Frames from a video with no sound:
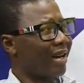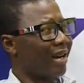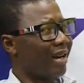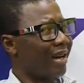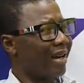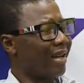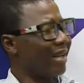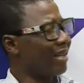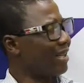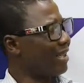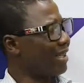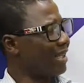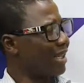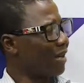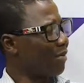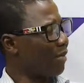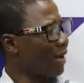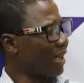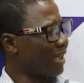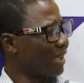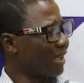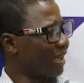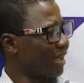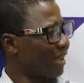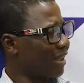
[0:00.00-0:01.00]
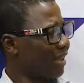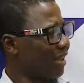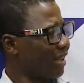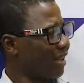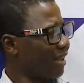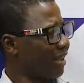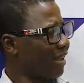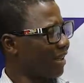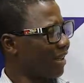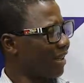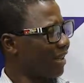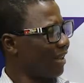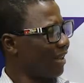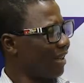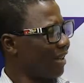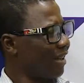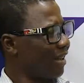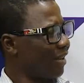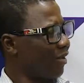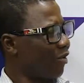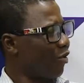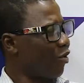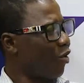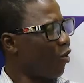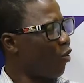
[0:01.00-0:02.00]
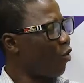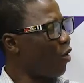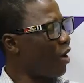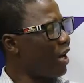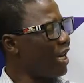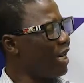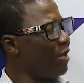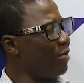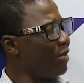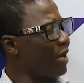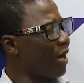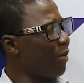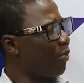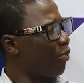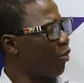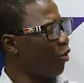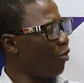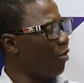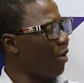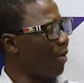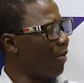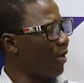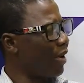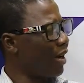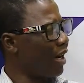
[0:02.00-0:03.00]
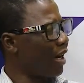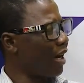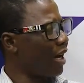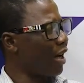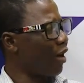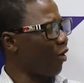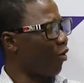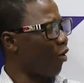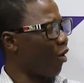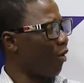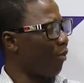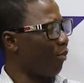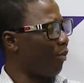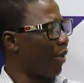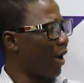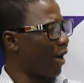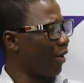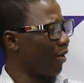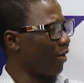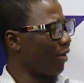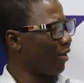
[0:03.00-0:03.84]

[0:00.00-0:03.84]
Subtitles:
Ay systematic. Oko nim na problem na compound.